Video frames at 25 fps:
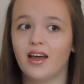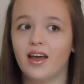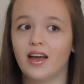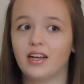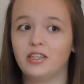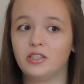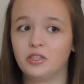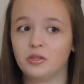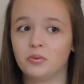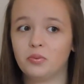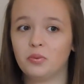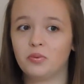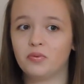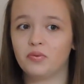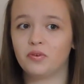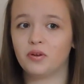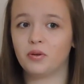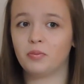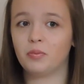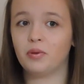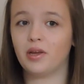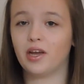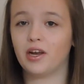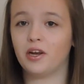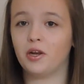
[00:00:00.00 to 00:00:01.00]
I do
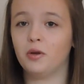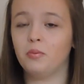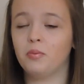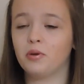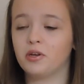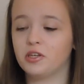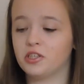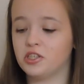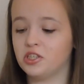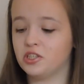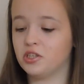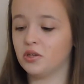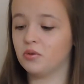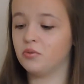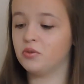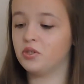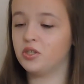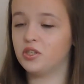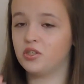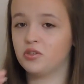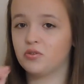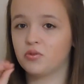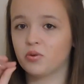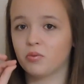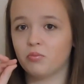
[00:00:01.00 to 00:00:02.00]
prefer piano because you don't
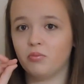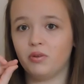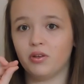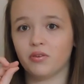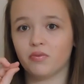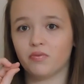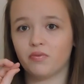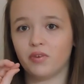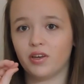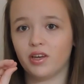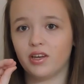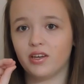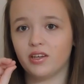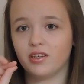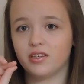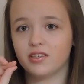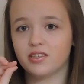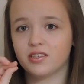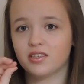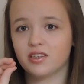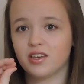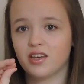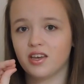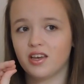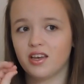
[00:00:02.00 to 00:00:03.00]
strum your
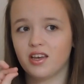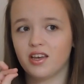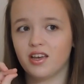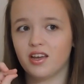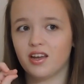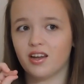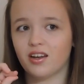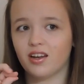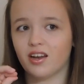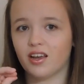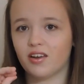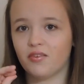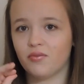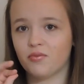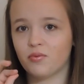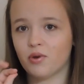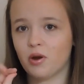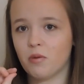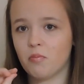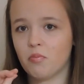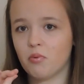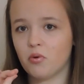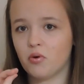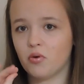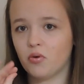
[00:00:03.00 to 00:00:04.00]
fingers and like
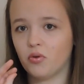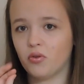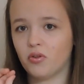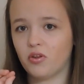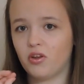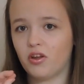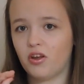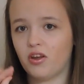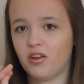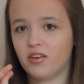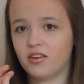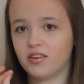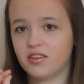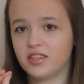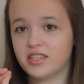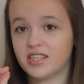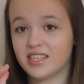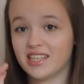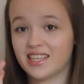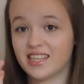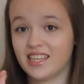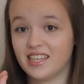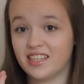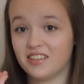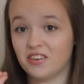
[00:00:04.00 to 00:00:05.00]
rip all the
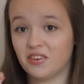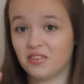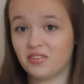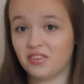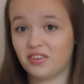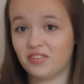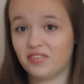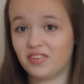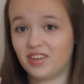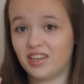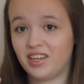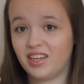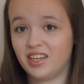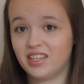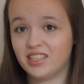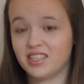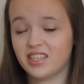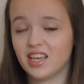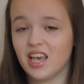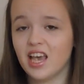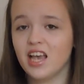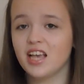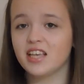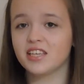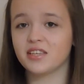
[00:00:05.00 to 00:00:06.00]
skin off your fingers.